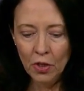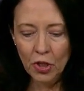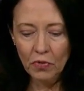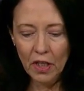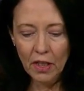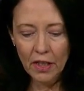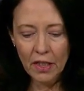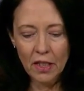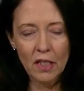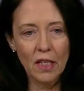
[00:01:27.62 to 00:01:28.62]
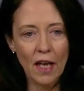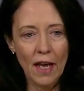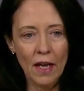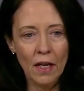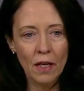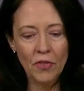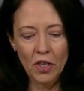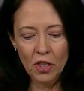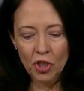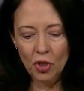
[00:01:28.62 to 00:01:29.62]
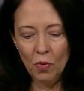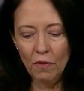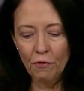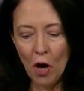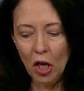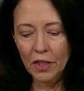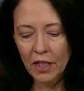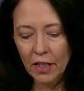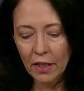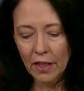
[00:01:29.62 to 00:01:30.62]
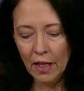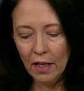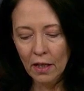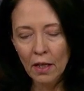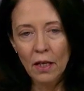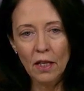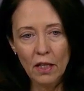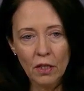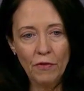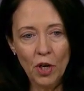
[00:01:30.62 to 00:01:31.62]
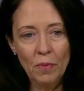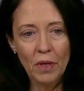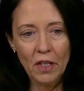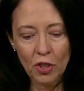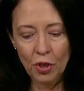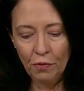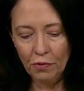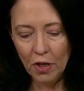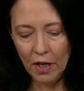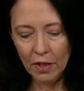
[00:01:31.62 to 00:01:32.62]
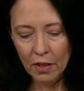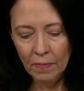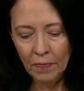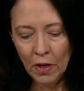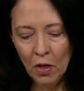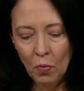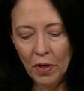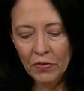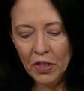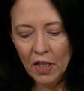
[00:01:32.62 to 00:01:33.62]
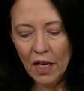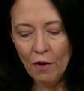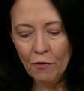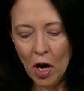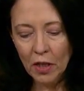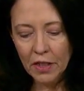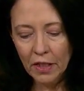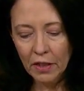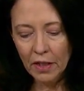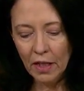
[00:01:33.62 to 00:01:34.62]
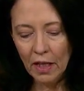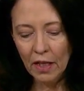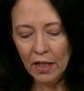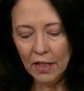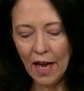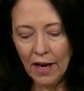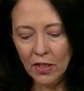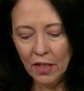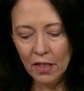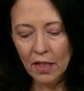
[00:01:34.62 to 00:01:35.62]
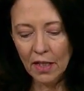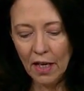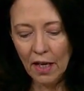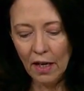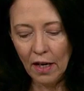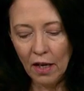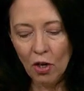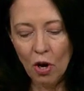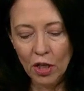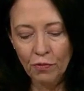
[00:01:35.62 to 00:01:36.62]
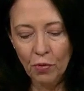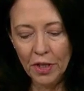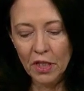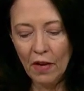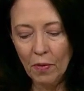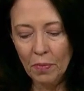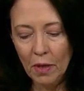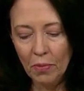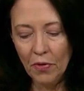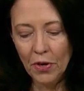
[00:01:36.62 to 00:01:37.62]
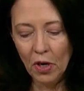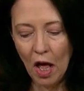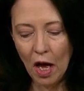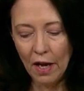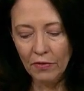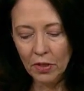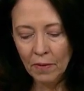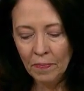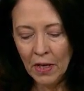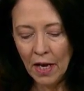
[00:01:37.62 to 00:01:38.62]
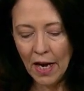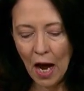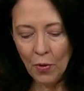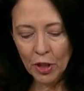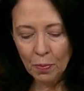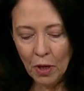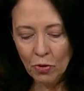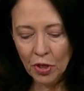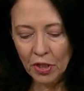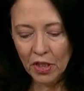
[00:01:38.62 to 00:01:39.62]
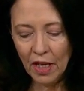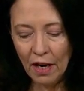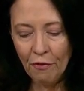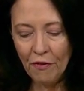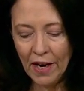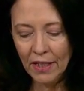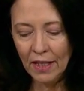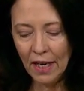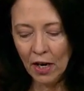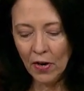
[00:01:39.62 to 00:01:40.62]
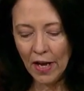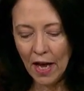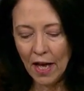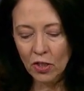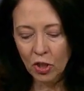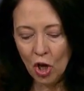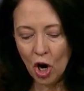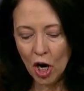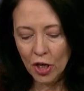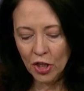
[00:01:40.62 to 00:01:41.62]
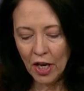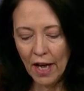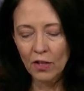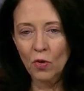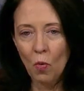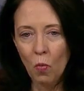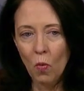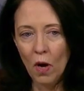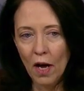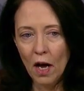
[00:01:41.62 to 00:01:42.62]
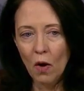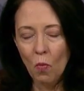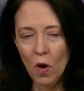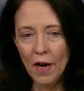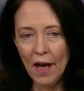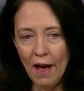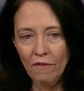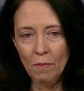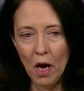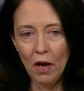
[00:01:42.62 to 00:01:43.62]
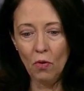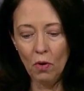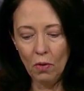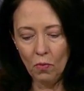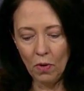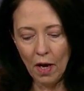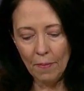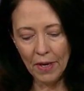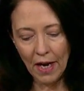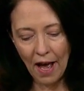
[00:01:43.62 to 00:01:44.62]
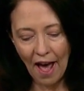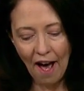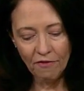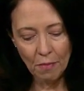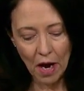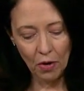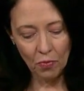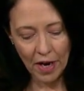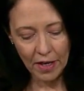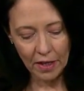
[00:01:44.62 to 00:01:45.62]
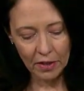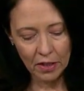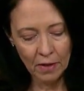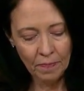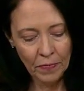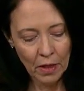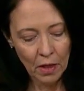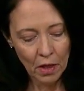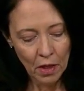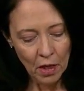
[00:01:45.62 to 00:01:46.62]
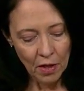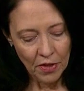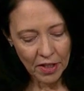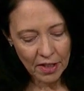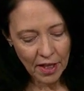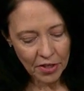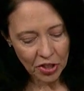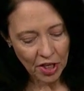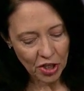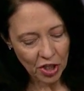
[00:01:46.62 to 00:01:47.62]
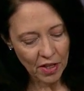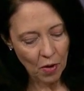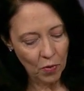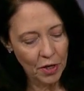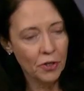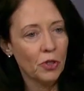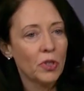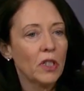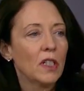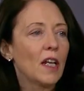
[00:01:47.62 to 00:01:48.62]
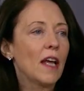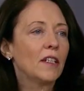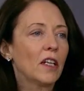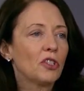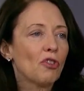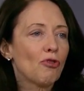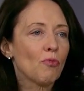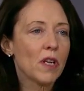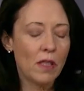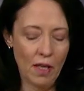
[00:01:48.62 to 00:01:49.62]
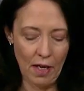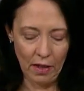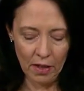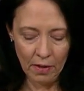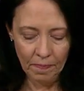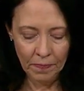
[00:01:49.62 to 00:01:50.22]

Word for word: So, needless to say, the issue of volatility is a very big issue for us. We have seen how volatility in these accidents in Canada cost 47 people their lives, and how explosions can affect an area as large as a uh, one half mile, I mean, a half mile radius. This legislation that we're introducing today does three things.